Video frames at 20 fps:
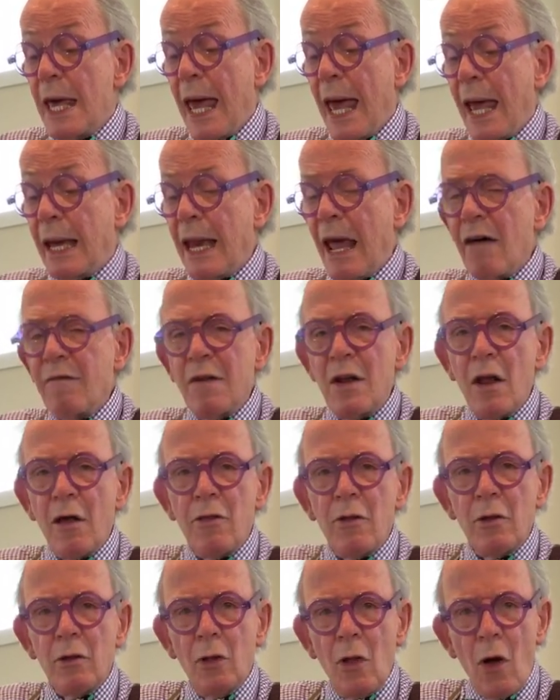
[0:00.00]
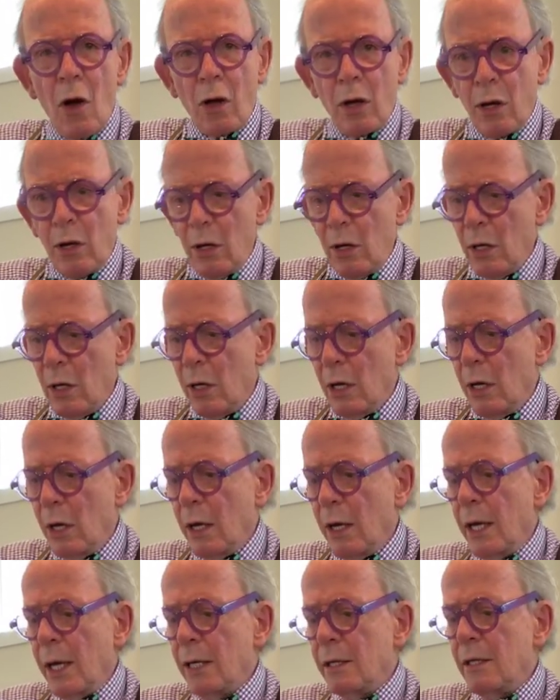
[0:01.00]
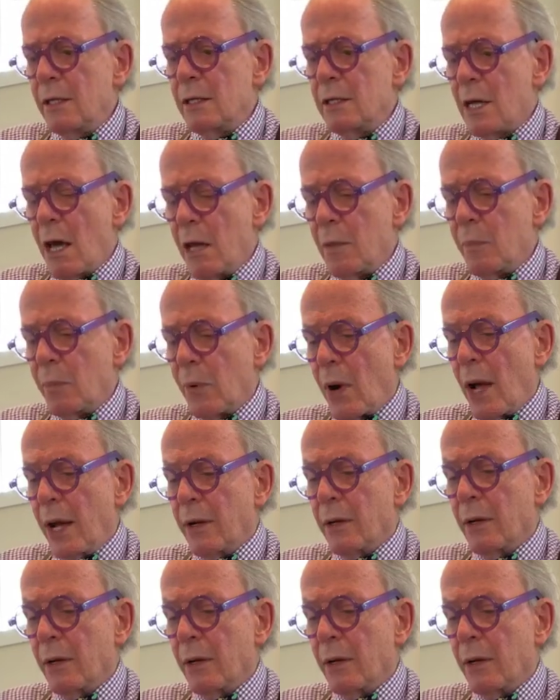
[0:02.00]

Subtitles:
and have another look at the typewriter.